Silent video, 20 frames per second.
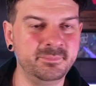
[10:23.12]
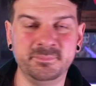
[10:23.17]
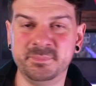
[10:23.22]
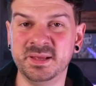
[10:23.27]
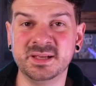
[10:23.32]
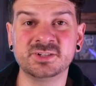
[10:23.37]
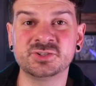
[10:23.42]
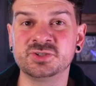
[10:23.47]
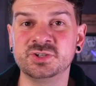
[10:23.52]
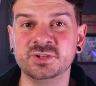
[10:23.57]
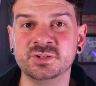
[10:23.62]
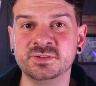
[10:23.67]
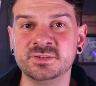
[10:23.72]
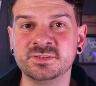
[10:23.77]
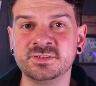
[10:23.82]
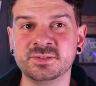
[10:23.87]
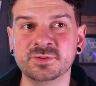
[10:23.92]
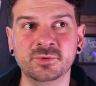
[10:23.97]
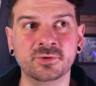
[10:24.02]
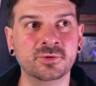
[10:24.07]

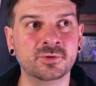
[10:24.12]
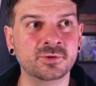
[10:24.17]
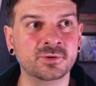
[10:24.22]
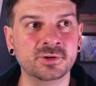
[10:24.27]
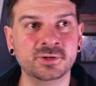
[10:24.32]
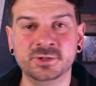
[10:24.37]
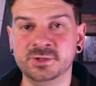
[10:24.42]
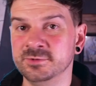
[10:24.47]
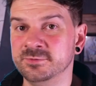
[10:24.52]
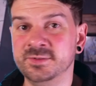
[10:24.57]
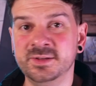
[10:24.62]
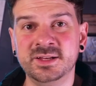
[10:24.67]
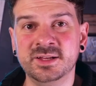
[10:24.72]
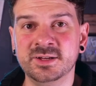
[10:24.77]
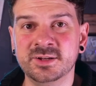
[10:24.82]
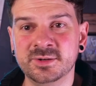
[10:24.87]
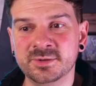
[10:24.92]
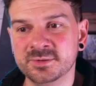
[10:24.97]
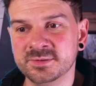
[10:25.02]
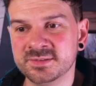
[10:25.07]
pictures or your
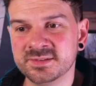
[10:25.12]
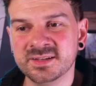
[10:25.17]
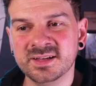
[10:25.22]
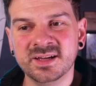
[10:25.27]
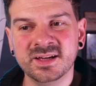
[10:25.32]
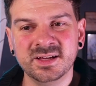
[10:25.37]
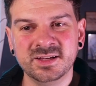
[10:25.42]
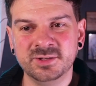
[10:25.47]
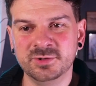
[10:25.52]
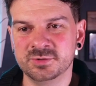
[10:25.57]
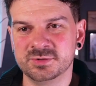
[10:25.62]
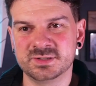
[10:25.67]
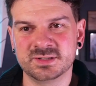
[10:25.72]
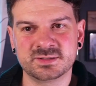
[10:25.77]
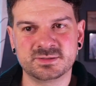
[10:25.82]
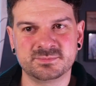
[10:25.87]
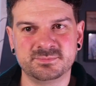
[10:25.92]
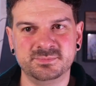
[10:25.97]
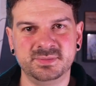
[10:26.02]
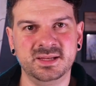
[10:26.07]
videos. You'll
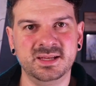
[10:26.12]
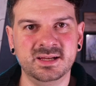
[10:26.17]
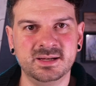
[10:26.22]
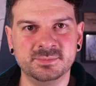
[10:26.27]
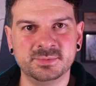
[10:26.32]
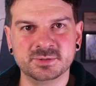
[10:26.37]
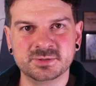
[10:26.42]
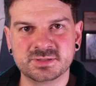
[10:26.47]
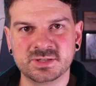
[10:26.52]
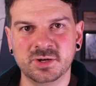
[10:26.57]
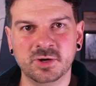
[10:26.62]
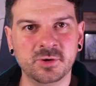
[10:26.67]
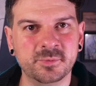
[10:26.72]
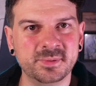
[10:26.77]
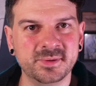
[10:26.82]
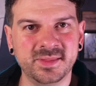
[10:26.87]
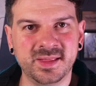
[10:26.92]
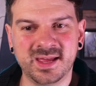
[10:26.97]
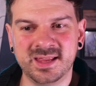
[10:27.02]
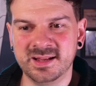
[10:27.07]
just be able to
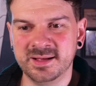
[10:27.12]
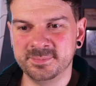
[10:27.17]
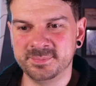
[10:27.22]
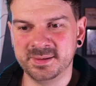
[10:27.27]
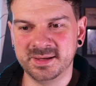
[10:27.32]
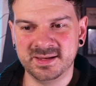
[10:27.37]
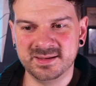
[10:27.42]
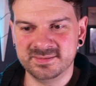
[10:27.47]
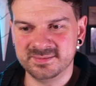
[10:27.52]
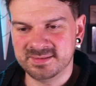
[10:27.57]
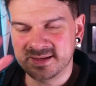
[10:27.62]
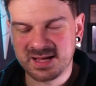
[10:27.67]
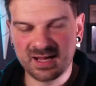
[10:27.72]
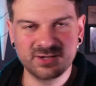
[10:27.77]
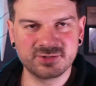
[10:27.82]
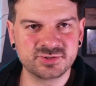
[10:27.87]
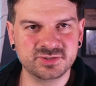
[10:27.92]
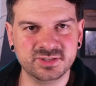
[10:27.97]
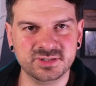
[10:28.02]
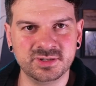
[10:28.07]
open that up and
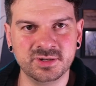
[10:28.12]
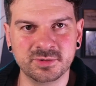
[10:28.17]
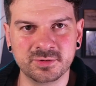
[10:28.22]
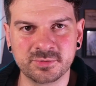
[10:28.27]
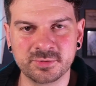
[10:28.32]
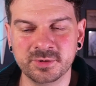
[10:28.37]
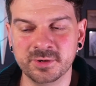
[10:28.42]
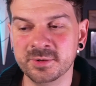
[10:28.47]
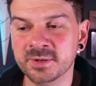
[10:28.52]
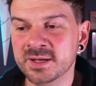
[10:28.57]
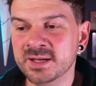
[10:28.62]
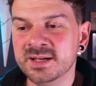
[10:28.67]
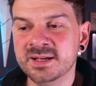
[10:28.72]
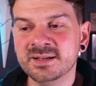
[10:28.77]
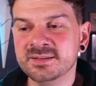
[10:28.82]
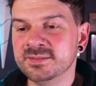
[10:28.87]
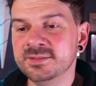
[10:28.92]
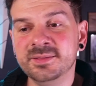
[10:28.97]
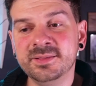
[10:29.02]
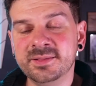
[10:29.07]
casually go through.
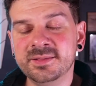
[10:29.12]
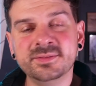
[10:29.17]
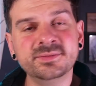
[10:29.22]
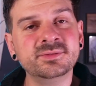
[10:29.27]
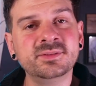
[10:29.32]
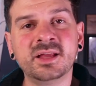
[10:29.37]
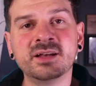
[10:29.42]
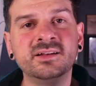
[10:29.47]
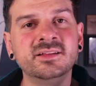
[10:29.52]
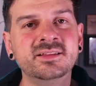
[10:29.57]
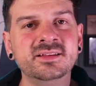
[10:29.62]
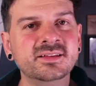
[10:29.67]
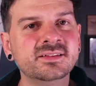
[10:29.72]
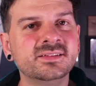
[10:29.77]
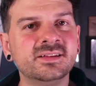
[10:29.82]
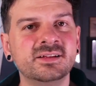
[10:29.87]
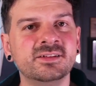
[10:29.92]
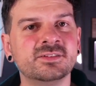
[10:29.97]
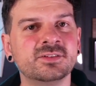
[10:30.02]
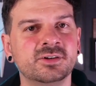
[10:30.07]
None of these
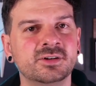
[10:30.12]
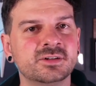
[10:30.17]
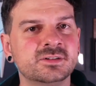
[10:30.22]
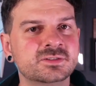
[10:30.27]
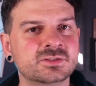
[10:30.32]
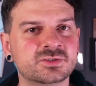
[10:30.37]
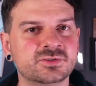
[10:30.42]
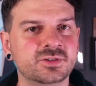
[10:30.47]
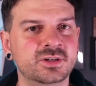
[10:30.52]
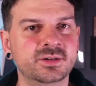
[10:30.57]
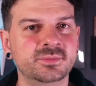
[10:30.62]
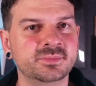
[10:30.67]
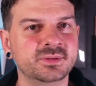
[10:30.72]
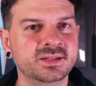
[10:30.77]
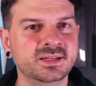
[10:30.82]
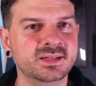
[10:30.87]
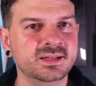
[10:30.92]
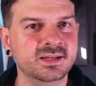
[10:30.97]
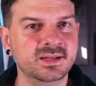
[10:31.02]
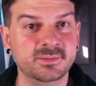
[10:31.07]
things are
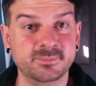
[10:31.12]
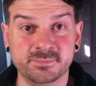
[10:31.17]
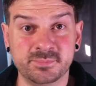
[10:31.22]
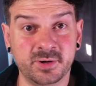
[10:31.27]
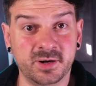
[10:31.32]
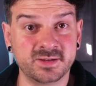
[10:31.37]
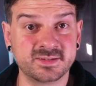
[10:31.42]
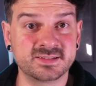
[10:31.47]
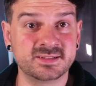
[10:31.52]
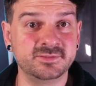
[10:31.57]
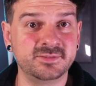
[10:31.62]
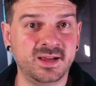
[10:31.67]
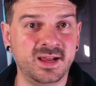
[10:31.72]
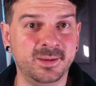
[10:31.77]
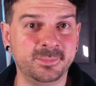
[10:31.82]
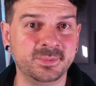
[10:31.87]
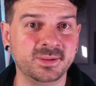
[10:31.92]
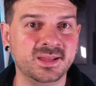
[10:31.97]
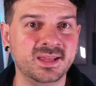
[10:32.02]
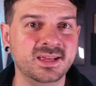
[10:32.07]
extremely impressive
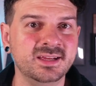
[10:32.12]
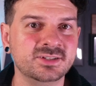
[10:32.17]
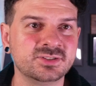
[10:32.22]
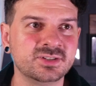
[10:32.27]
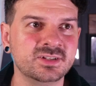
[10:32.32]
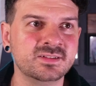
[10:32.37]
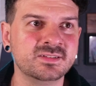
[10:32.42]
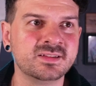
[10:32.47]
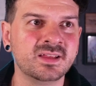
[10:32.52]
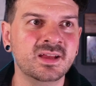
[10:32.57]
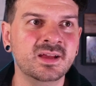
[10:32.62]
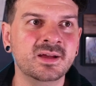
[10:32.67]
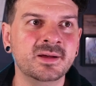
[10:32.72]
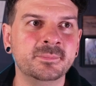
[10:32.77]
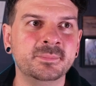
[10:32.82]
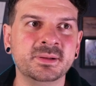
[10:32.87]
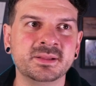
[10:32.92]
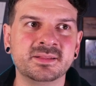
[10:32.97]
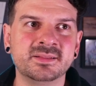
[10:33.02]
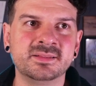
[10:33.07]
applications,
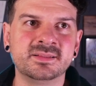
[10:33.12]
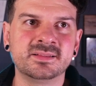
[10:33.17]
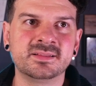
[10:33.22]
but